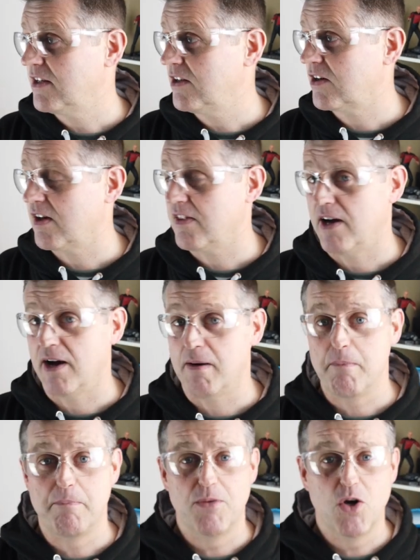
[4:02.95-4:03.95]
Look at that.
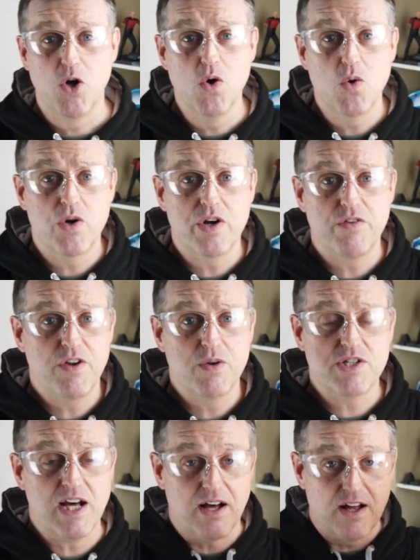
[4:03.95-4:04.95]
Who could
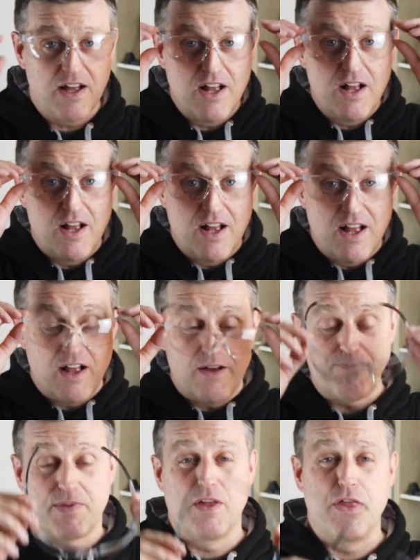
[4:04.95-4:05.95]
refuse that?
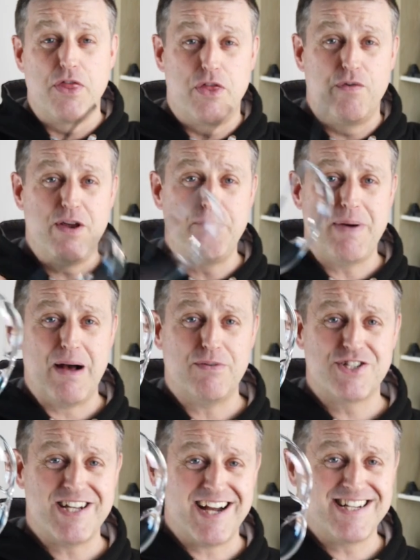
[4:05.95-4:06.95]

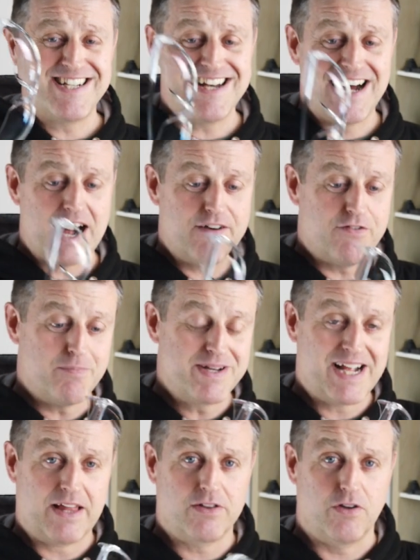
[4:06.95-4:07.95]
£3.99 from
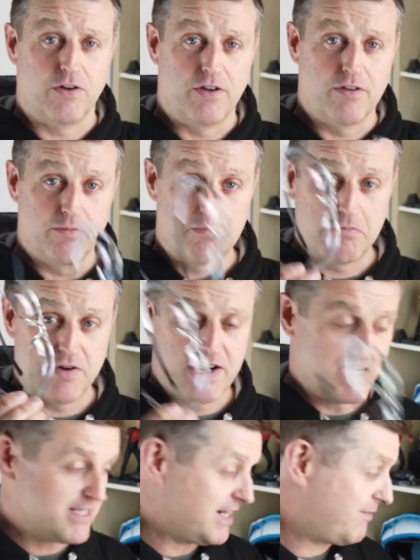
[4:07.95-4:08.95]
Decathlon.
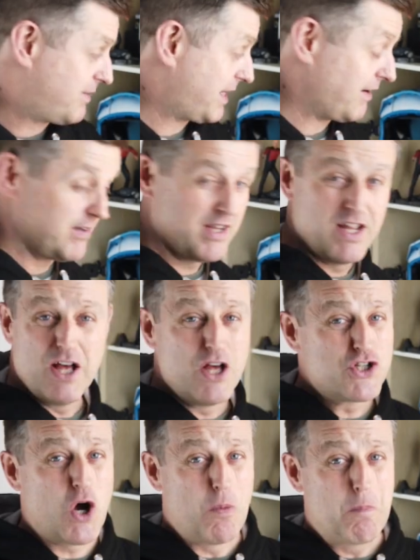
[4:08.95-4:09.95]
£3.99 from Decathlon.
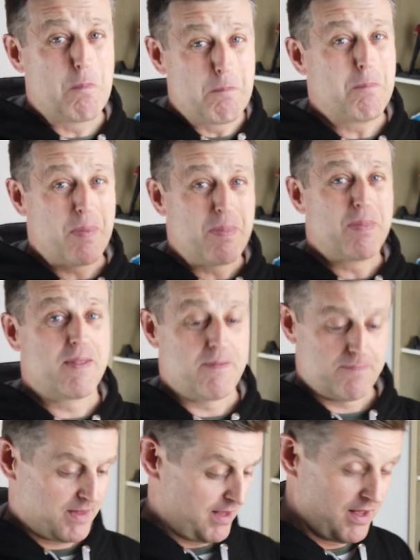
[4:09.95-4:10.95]
So,
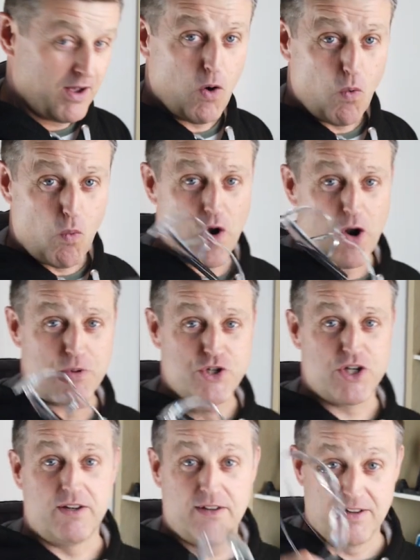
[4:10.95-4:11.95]
one
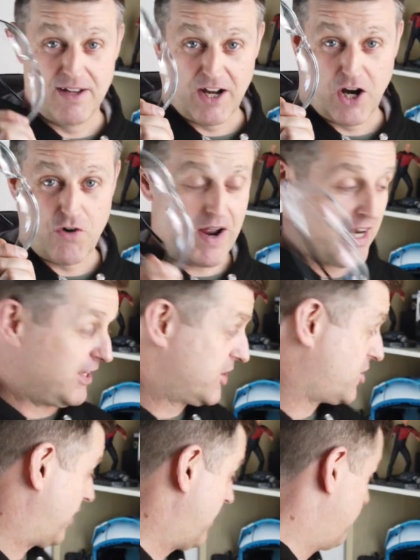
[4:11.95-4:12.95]
option. Great little
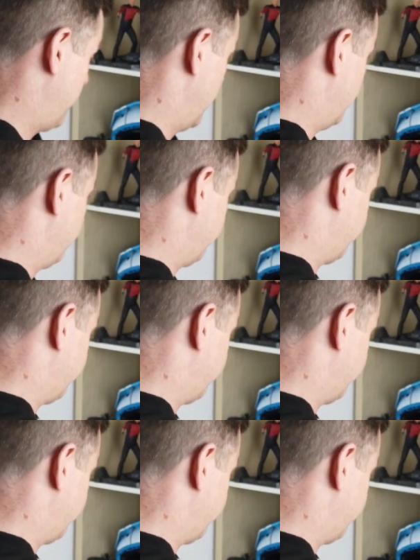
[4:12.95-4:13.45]
stocking filler.